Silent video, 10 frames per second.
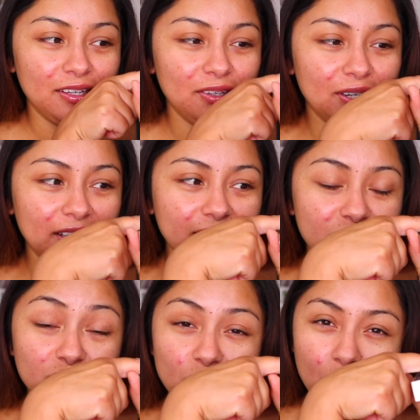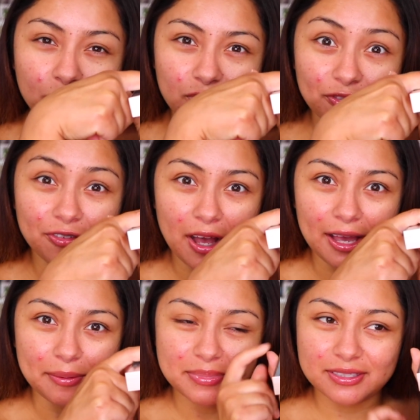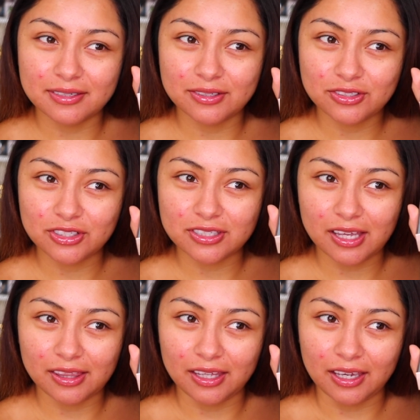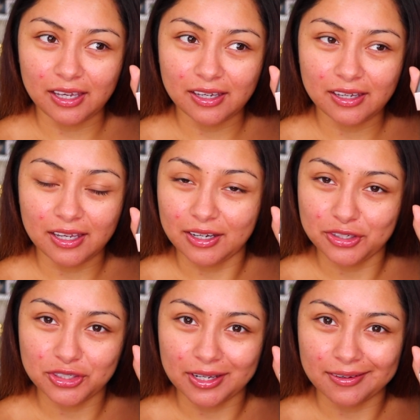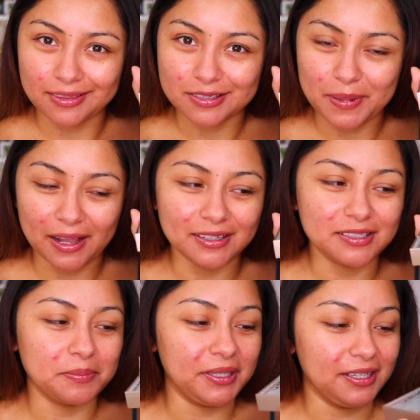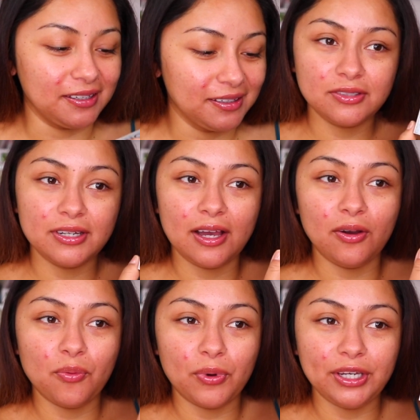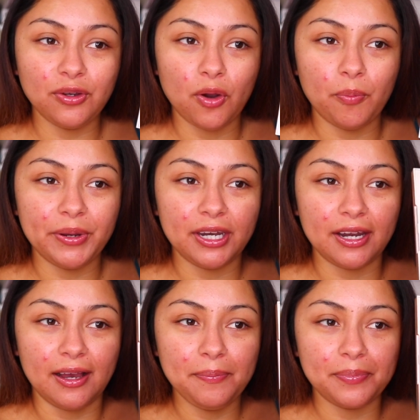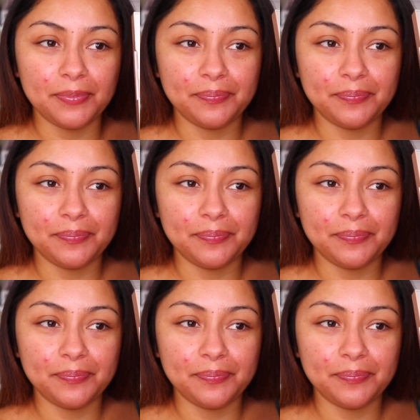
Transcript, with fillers: you get the stoned vibes, just like they initiated this palette to be. So now when you open it up,